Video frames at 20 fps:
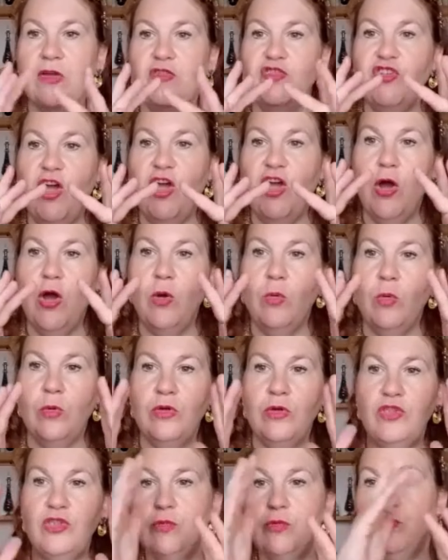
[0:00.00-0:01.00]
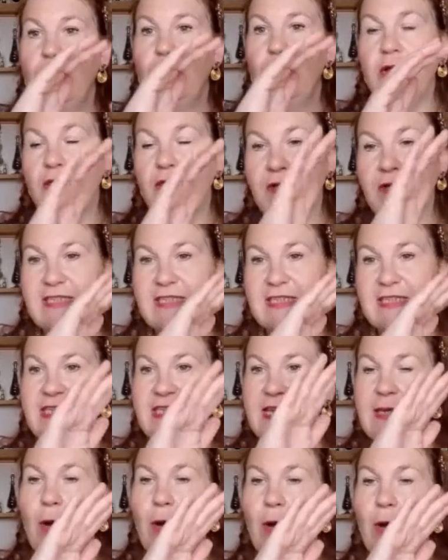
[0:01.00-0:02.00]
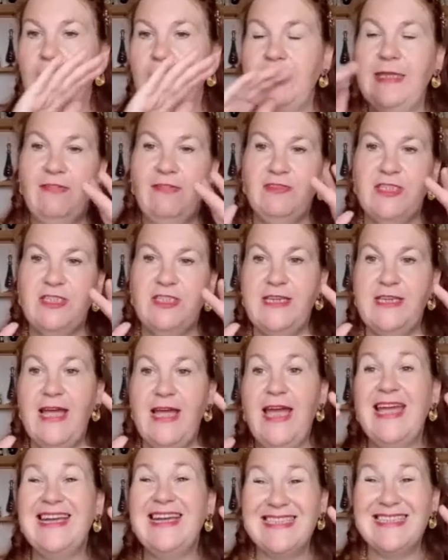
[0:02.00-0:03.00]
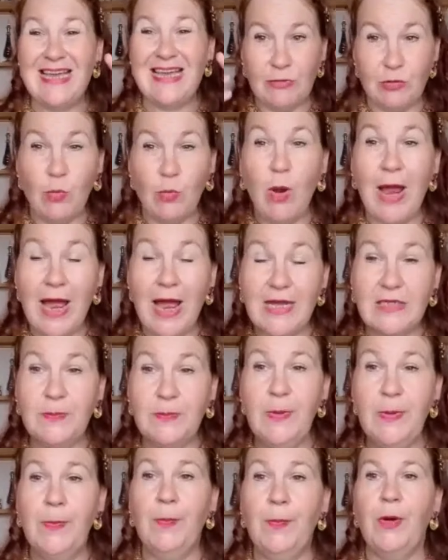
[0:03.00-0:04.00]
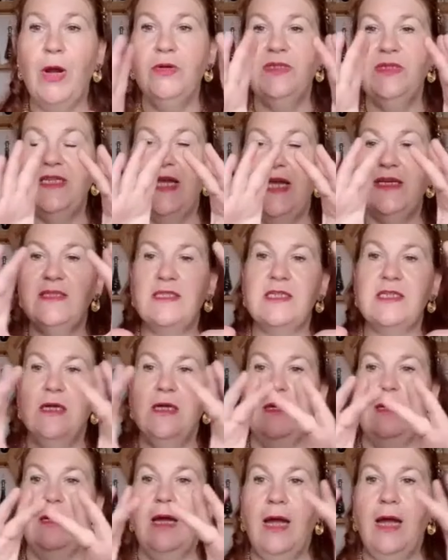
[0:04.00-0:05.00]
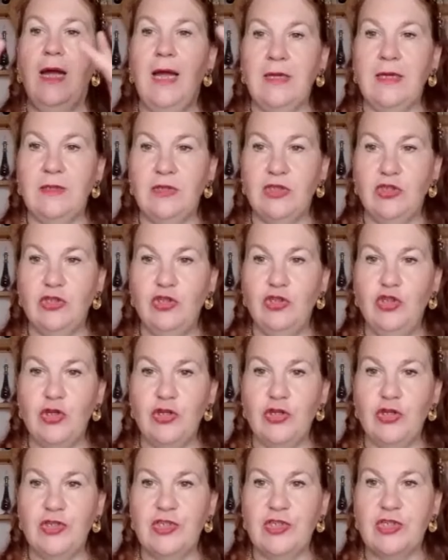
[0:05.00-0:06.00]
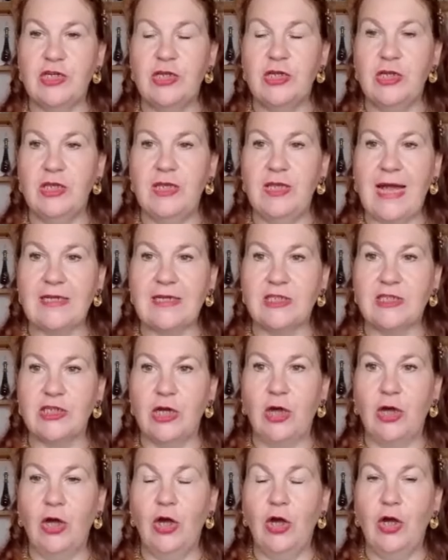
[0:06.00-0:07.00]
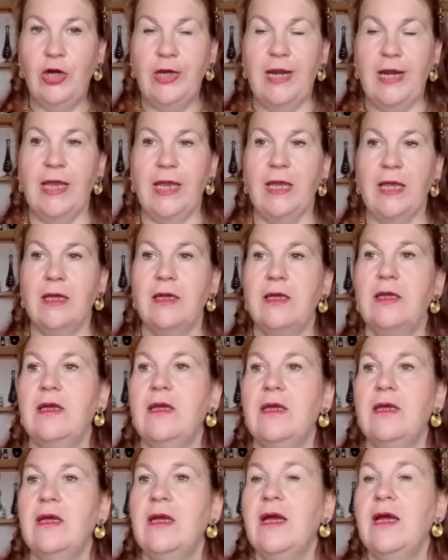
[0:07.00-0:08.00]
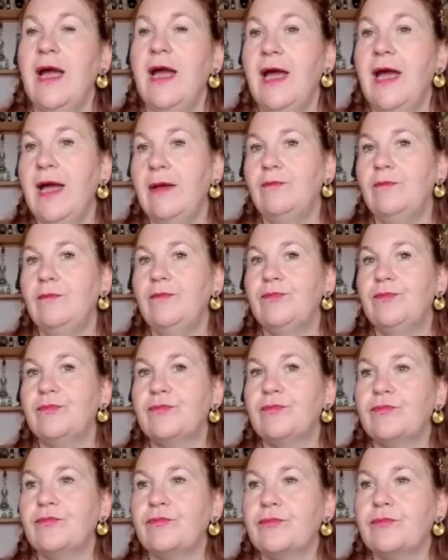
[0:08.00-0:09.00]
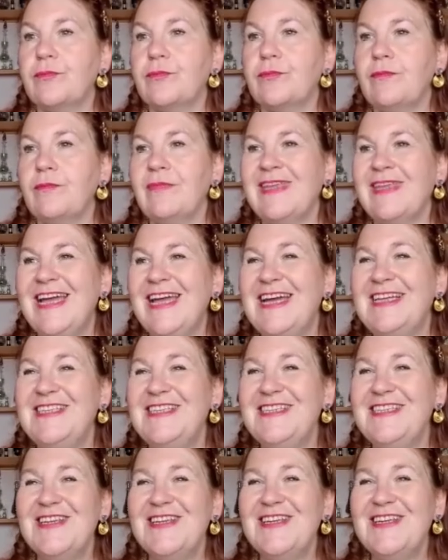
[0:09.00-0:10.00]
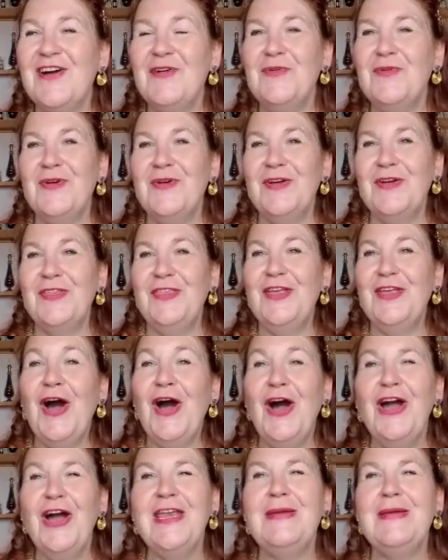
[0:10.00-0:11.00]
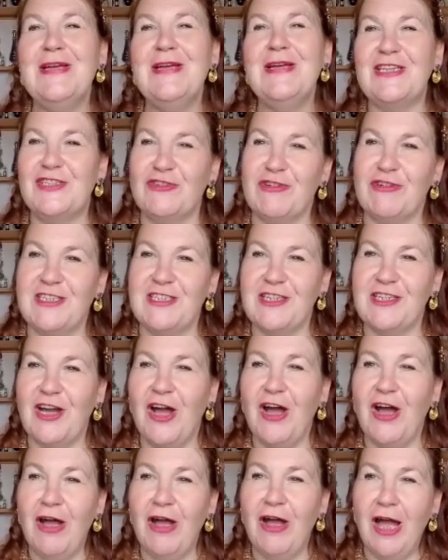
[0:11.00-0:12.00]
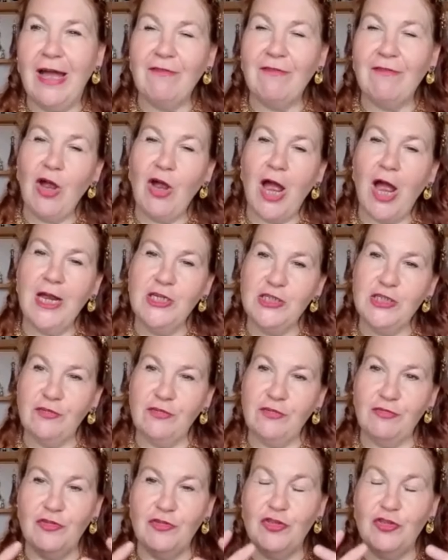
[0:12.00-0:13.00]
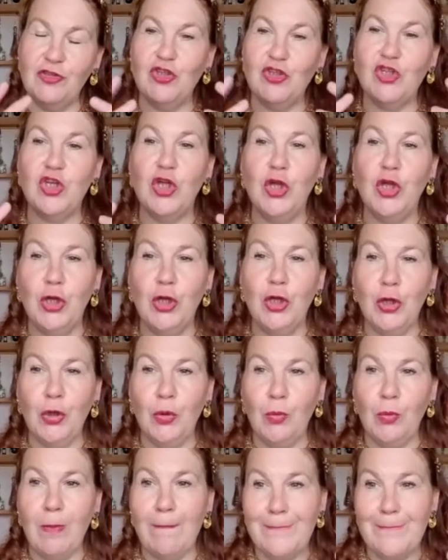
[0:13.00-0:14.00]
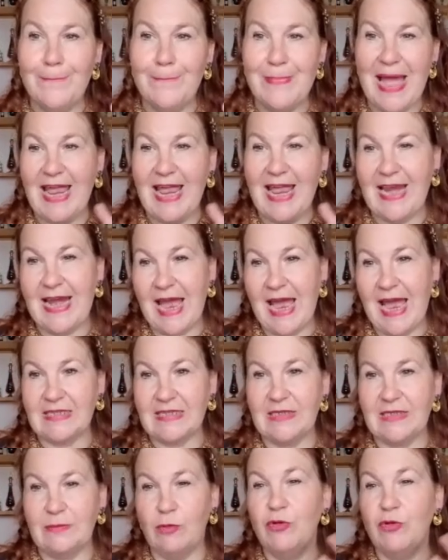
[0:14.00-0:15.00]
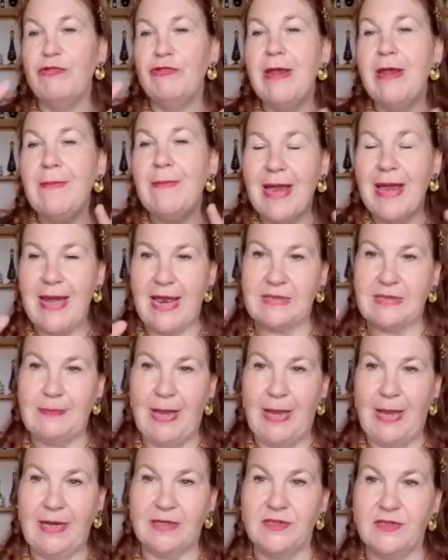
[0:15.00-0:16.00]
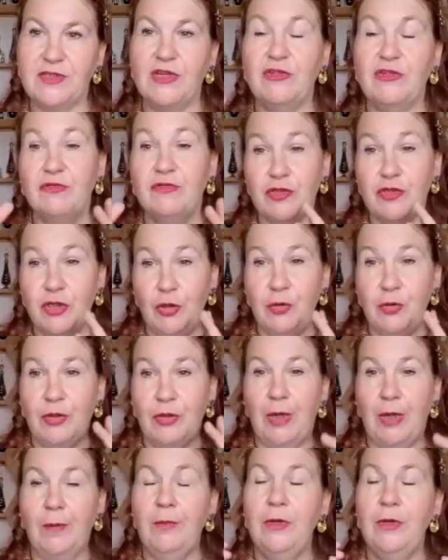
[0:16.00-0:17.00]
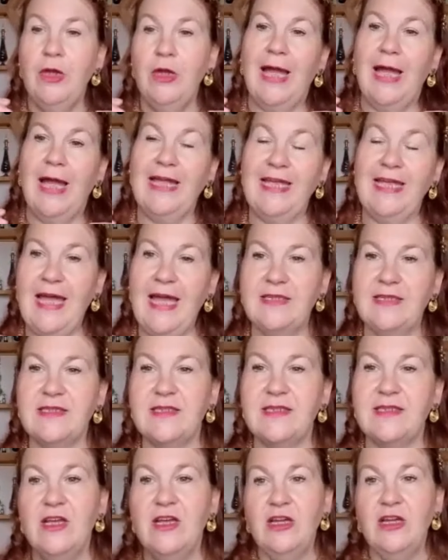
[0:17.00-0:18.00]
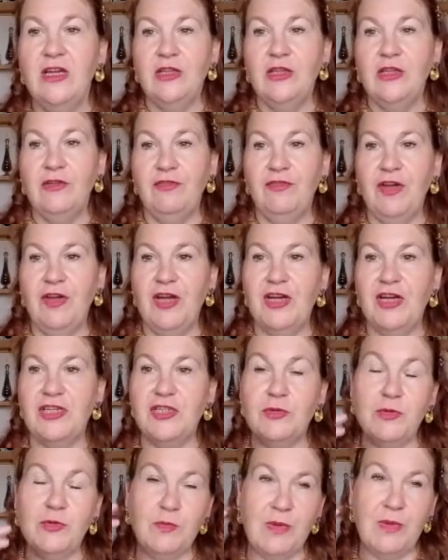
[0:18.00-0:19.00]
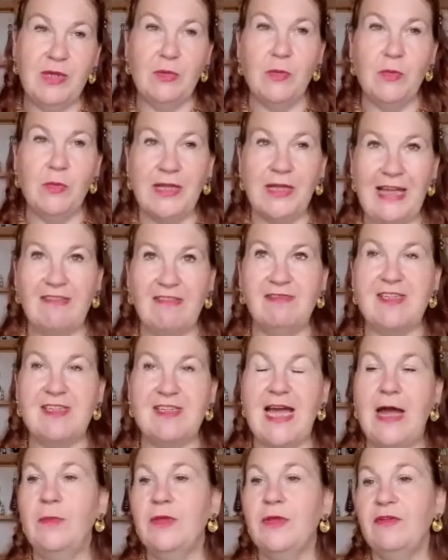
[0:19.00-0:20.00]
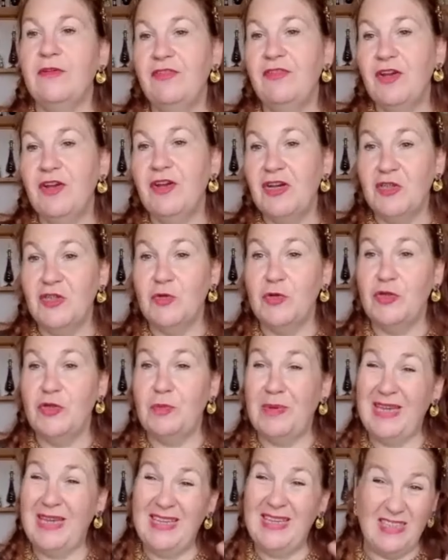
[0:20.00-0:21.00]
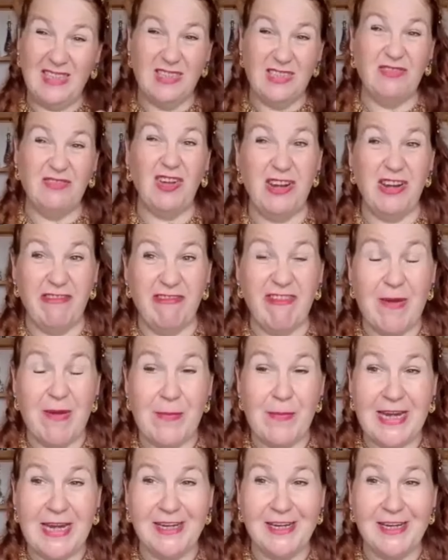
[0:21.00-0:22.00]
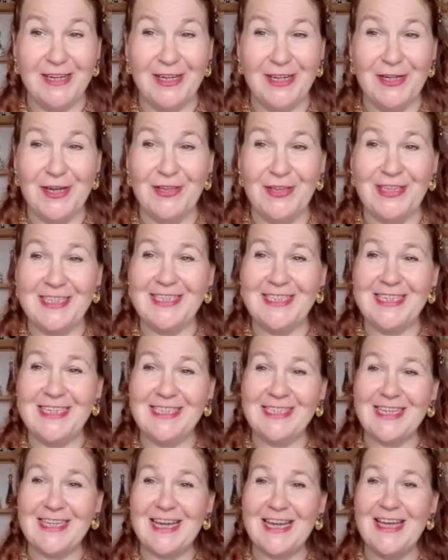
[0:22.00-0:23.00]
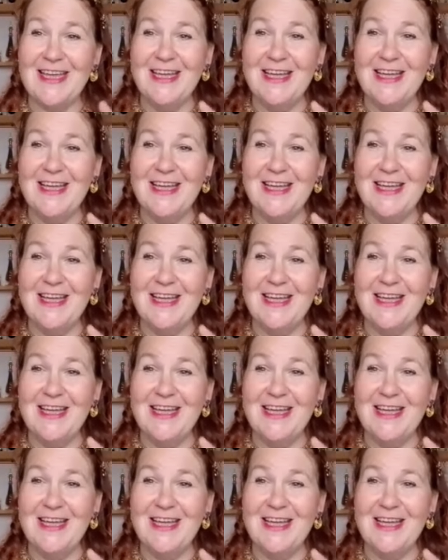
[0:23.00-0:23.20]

So there isn't any pollen left in there except what has been processed, and just that honey. And so the honey mysteries have kind of three main aspects to them, I guess. The first would be the one I left out, but the first would be the divine feminine. You know, this is a